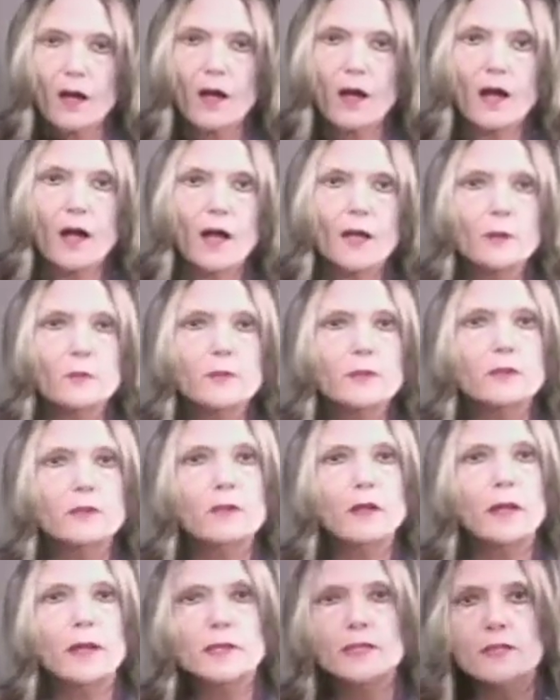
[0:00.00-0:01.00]
I would
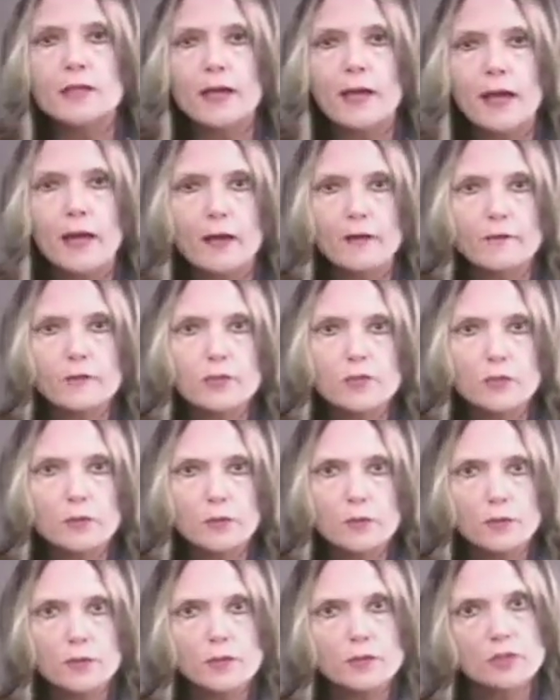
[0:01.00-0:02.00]
like to have a
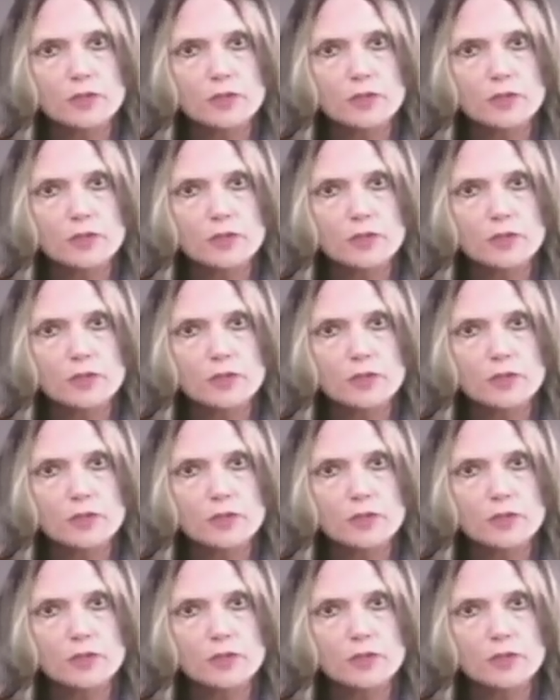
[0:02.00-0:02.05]
daughter